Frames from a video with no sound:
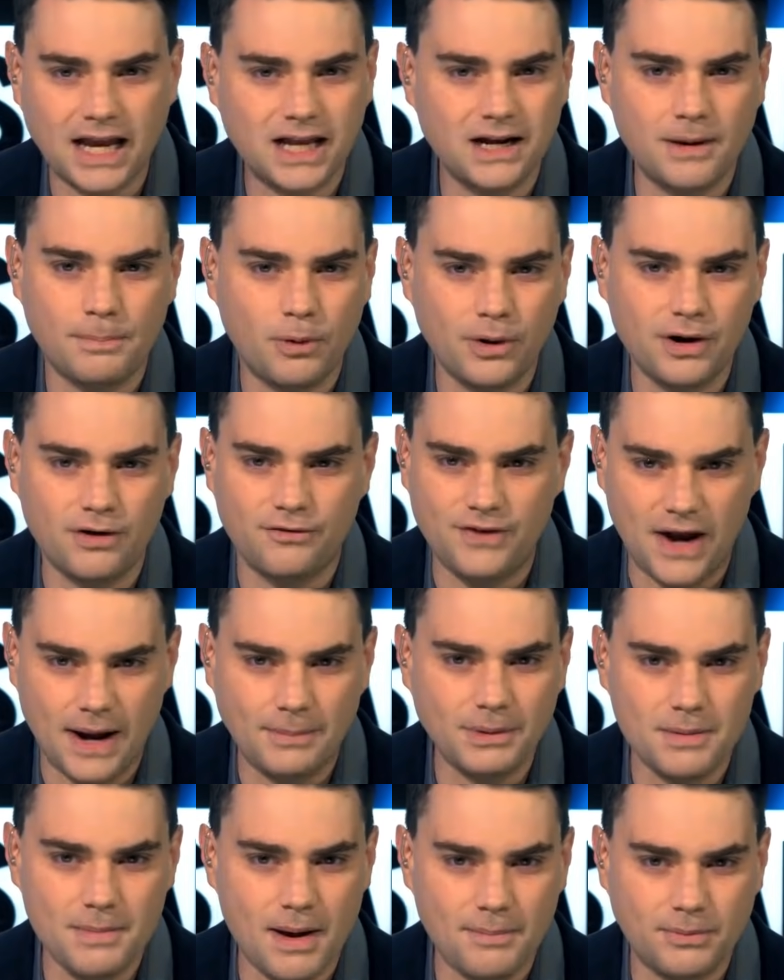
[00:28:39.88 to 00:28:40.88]
I can appoint a
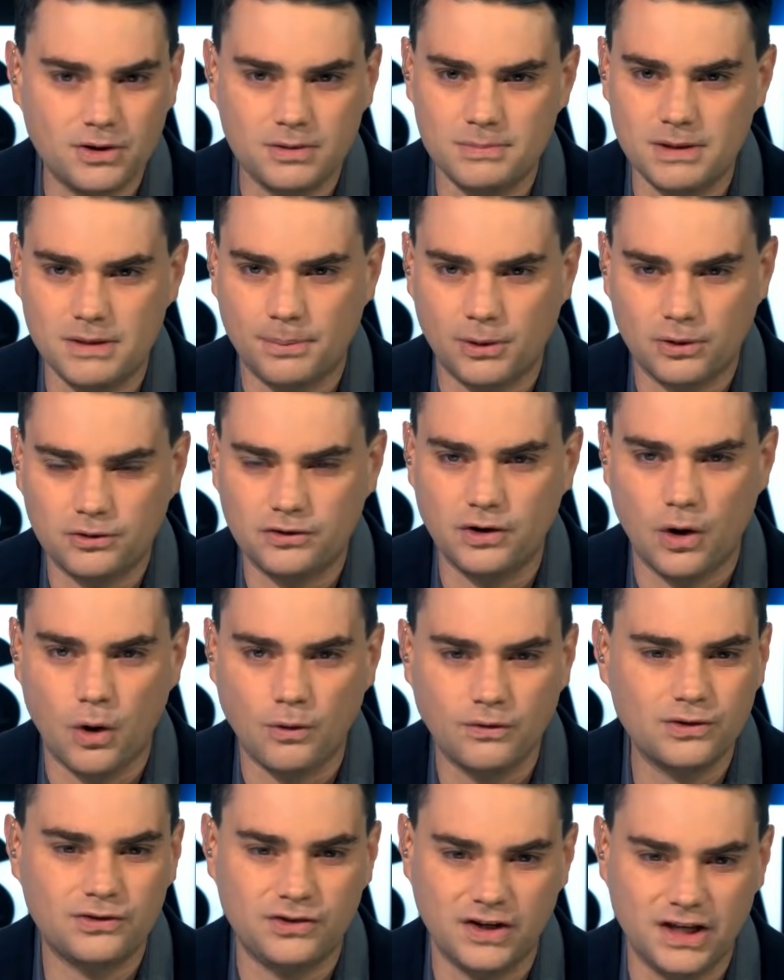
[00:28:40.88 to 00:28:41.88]
family member to be the person
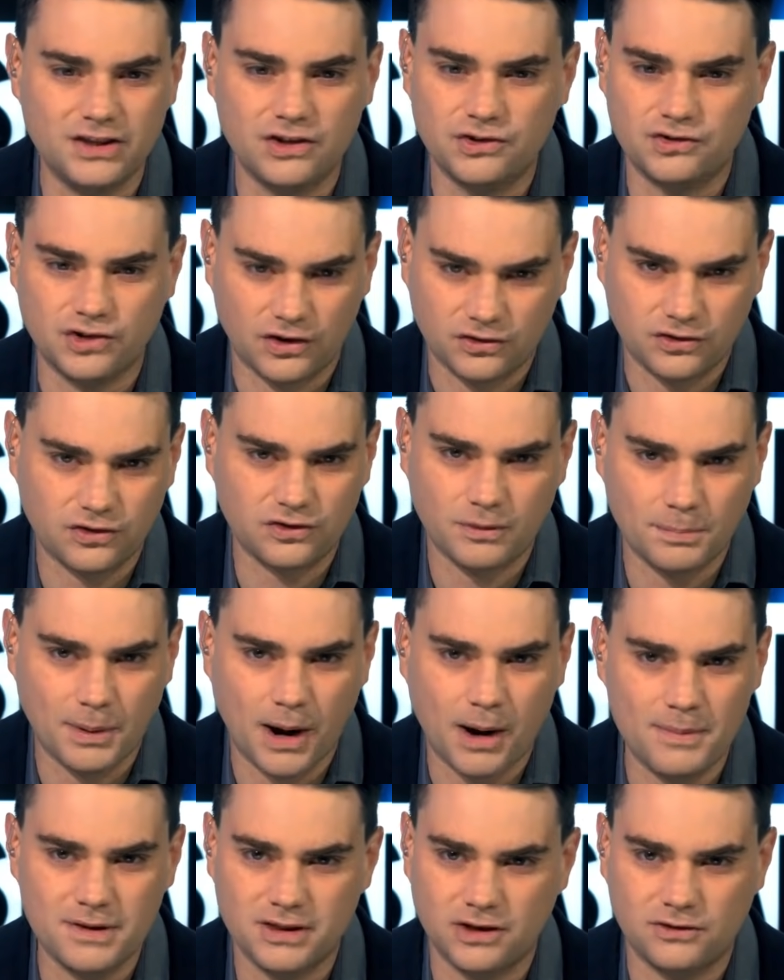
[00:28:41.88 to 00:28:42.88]
overseeing the Justice
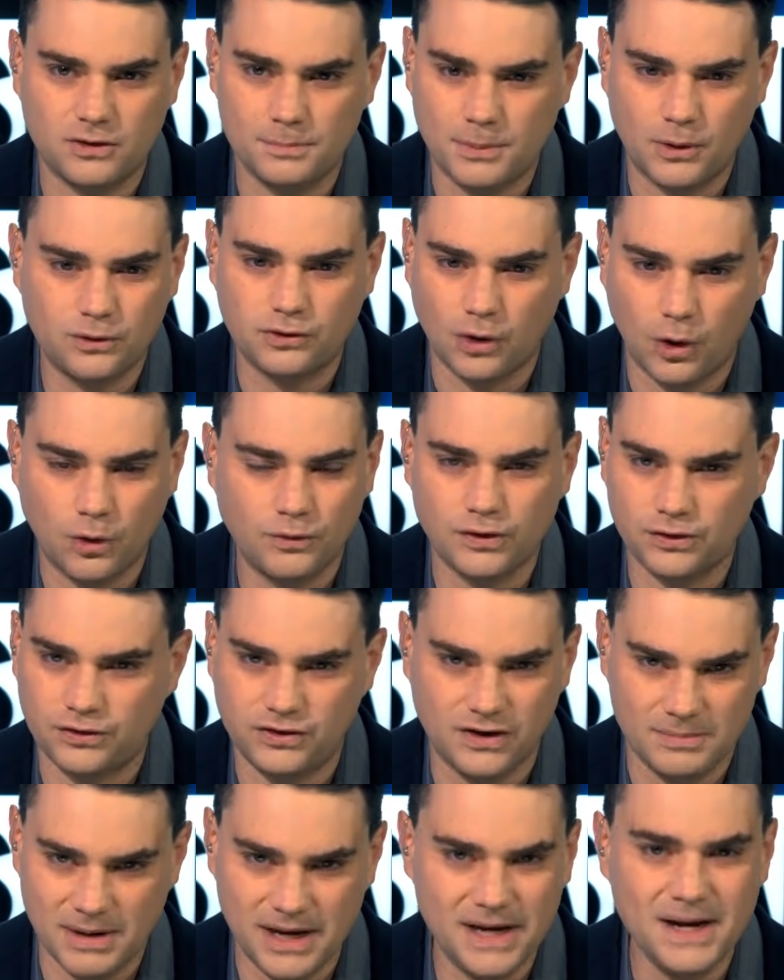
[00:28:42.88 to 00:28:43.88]
Department that's supposed to
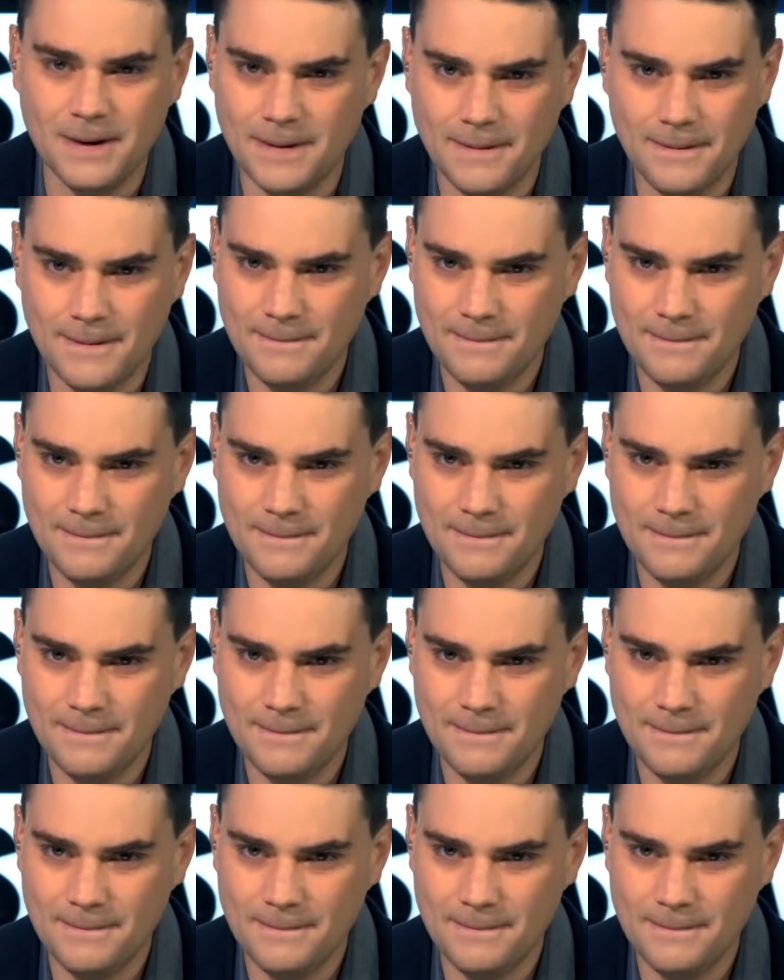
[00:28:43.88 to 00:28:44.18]
oversee me.